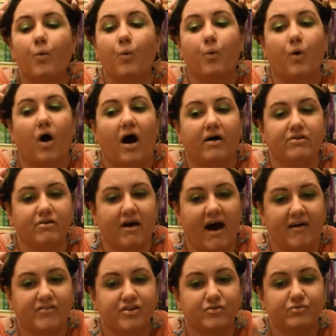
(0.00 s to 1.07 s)
Well, you'll
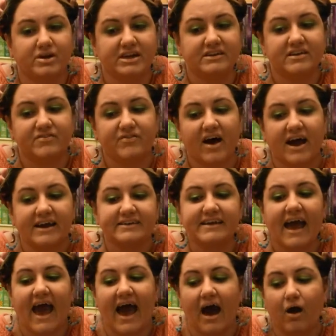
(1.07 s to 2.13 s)
have to read to find
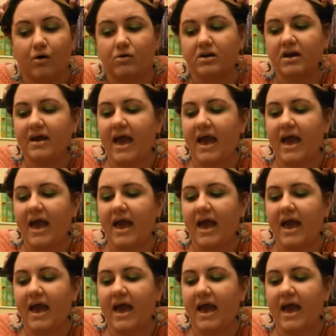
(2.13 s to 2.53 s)
out.